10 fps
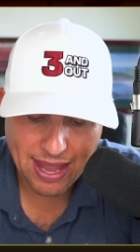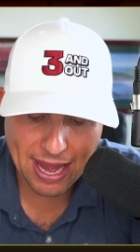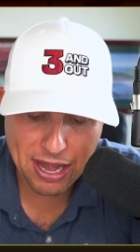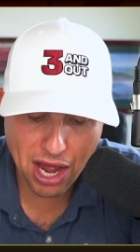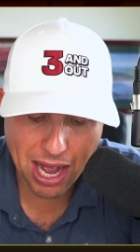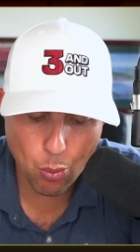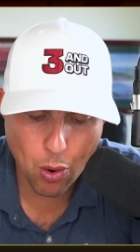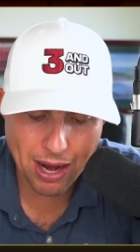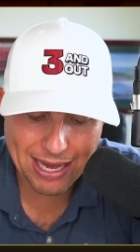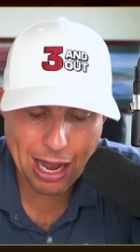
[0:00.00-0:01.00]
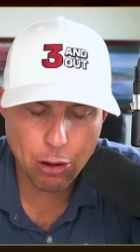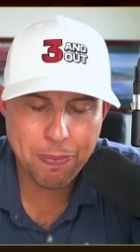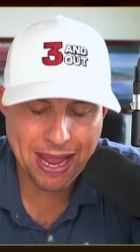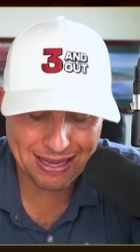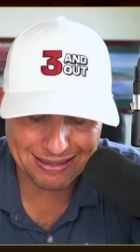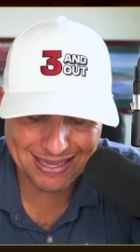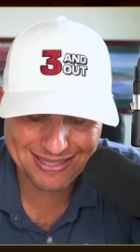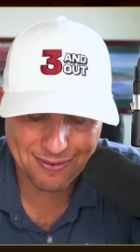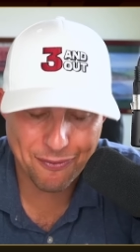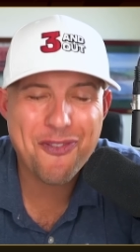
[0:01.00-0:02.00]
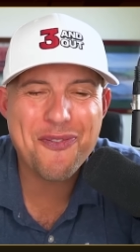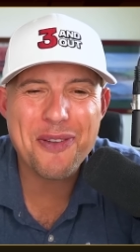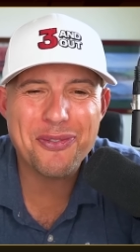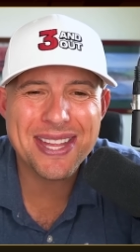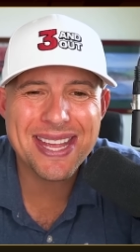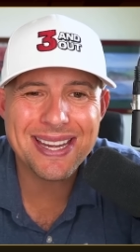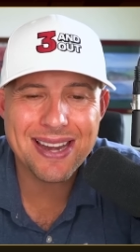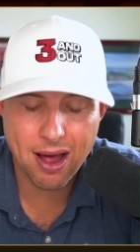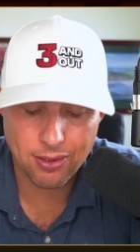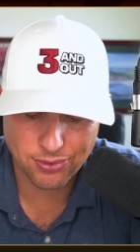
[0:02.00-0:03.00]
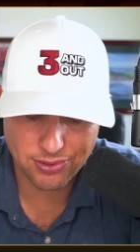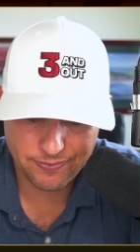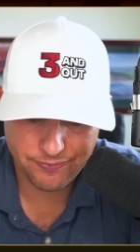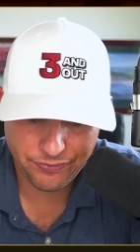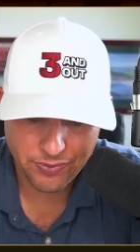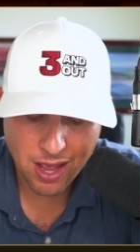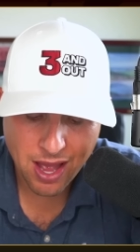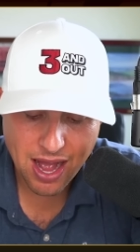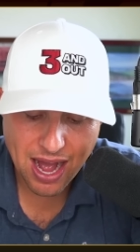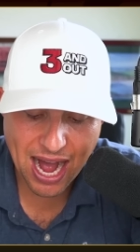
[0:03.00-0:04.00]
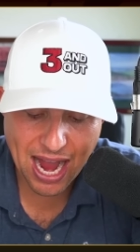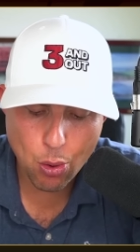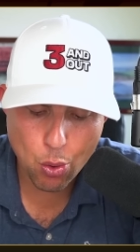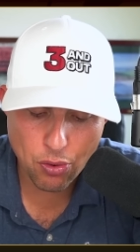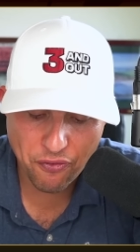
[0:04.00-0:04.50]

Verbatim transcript: and not walk out paying less than $15. I ordered